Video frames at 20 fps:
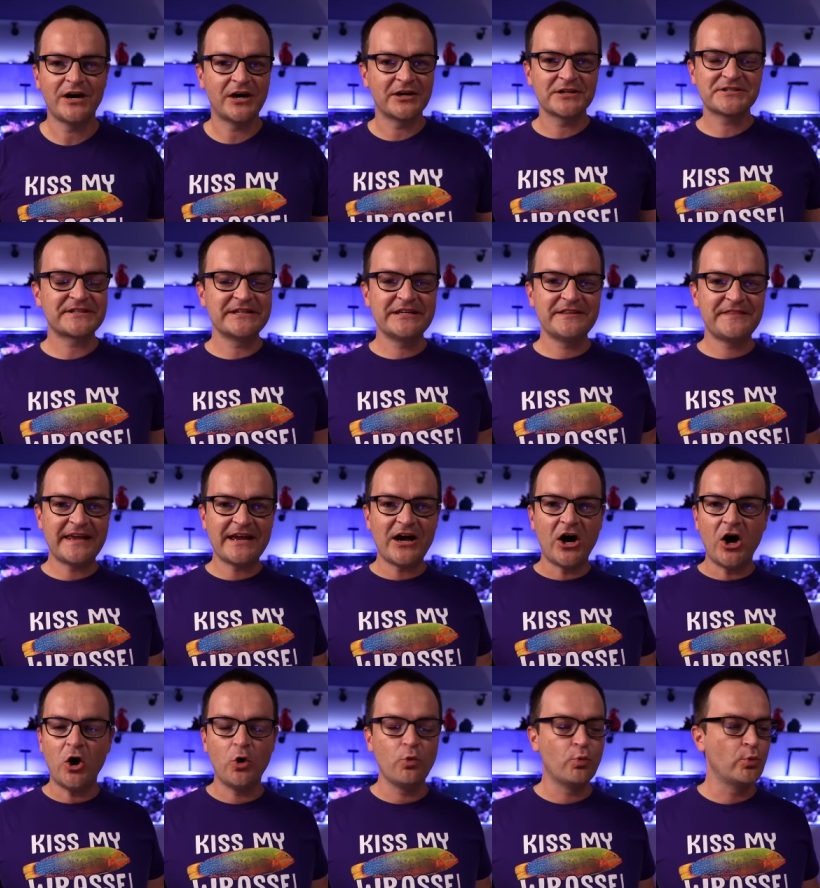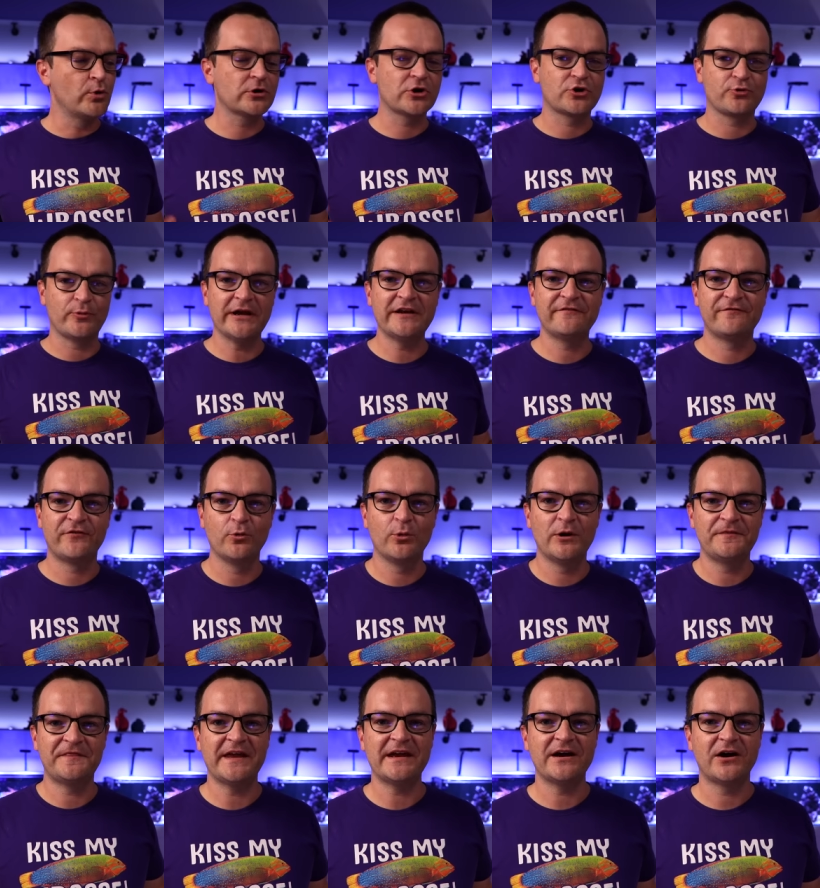Honestly, they all work great for
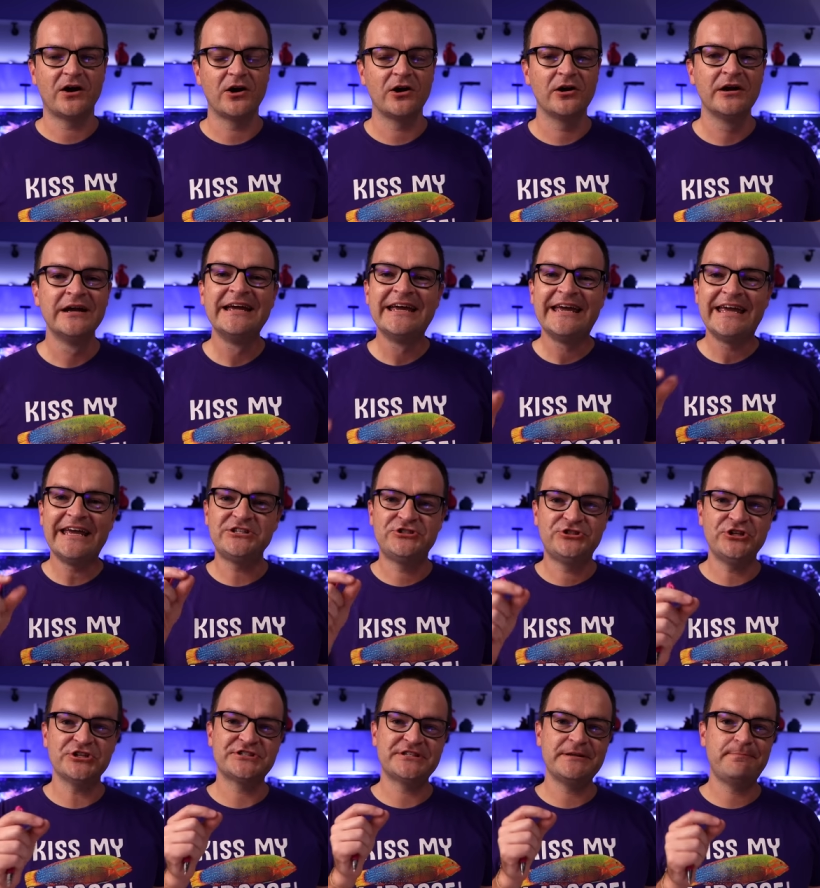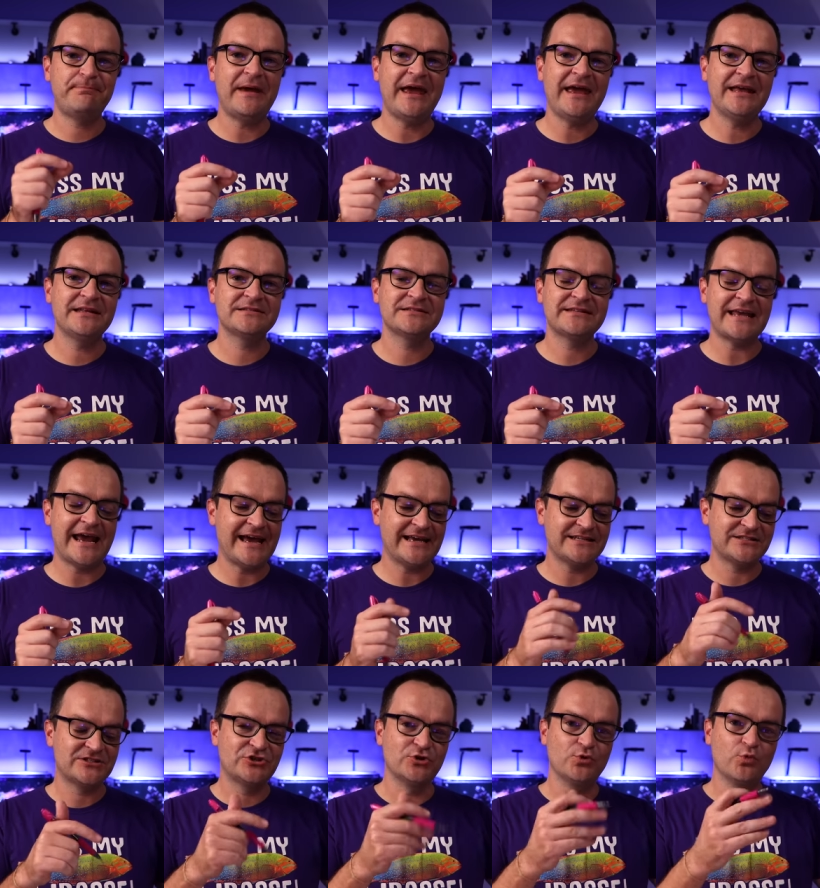what they are. It just depends
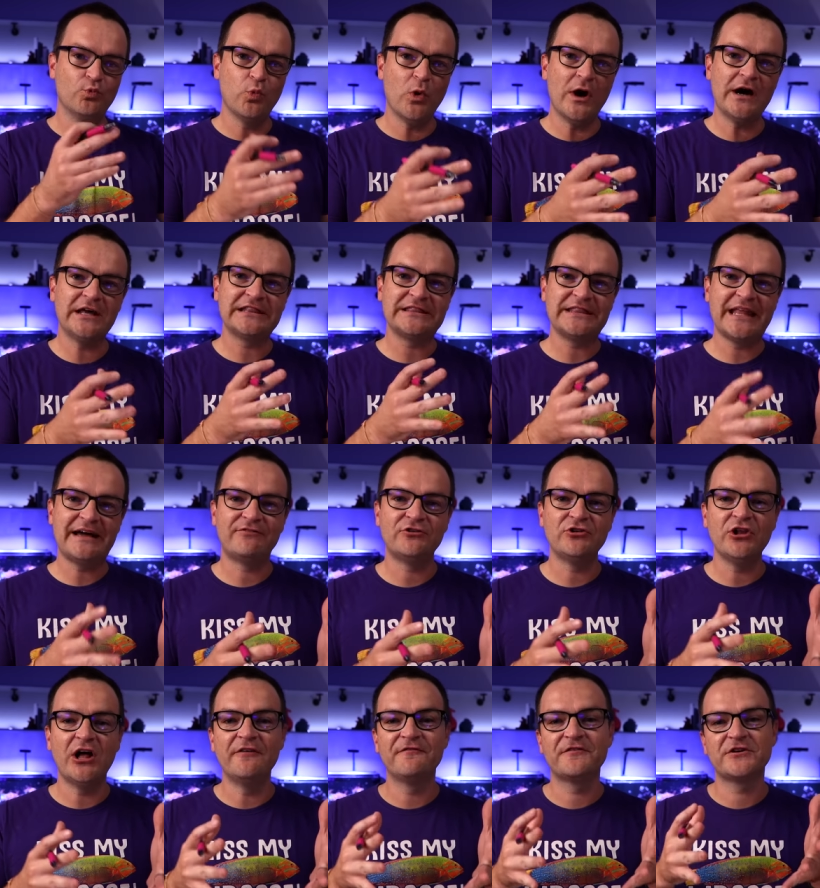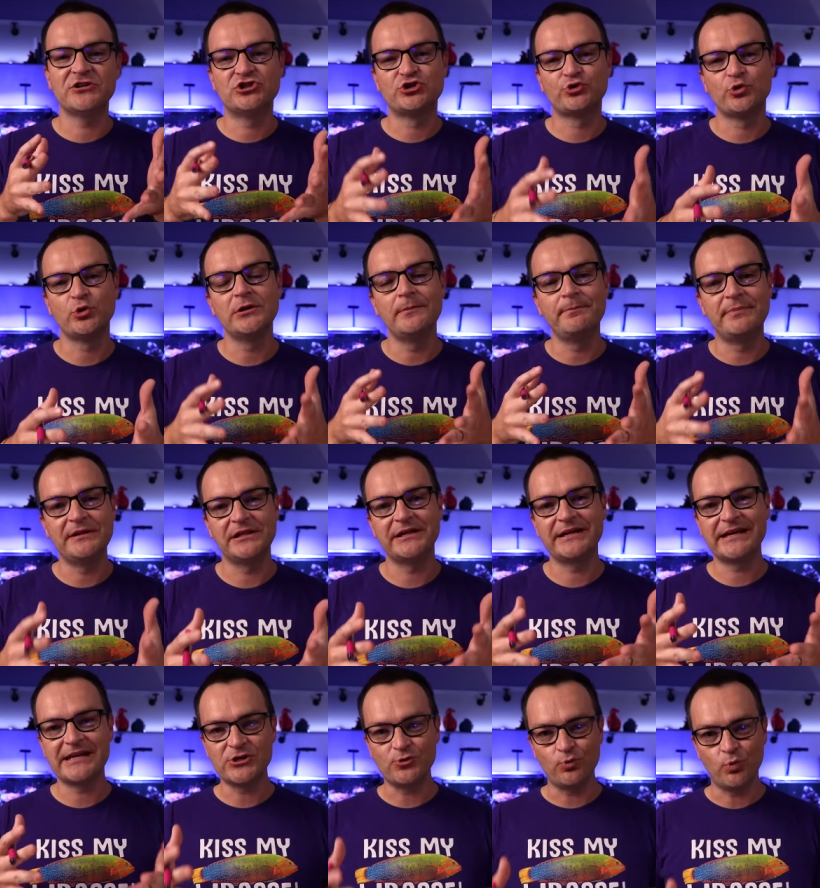as to what level of
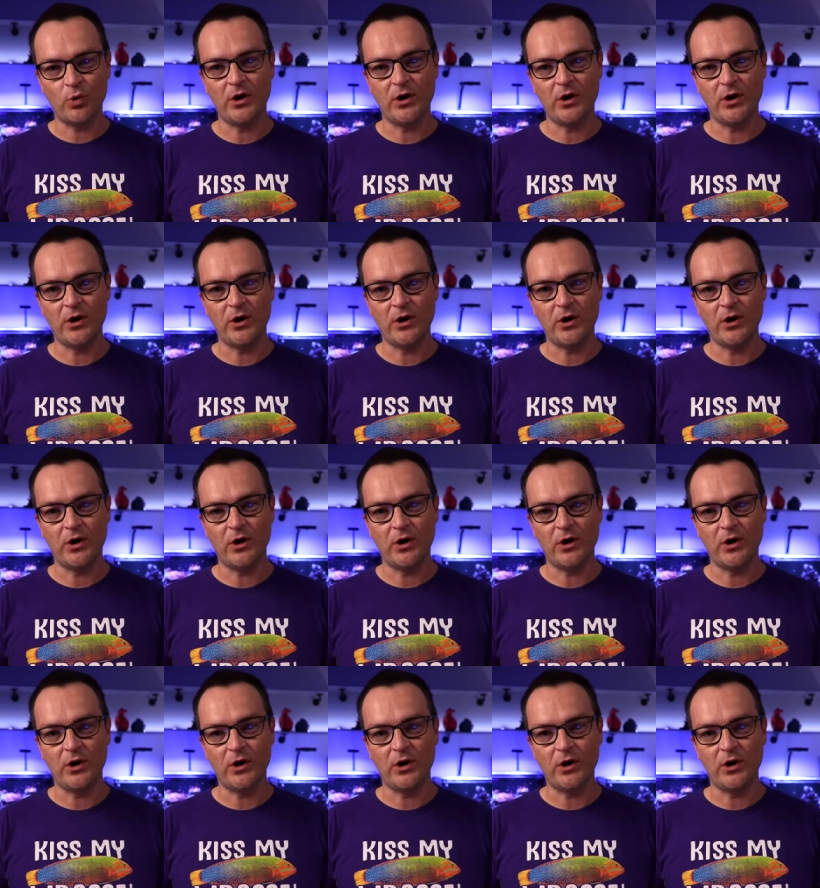controllability you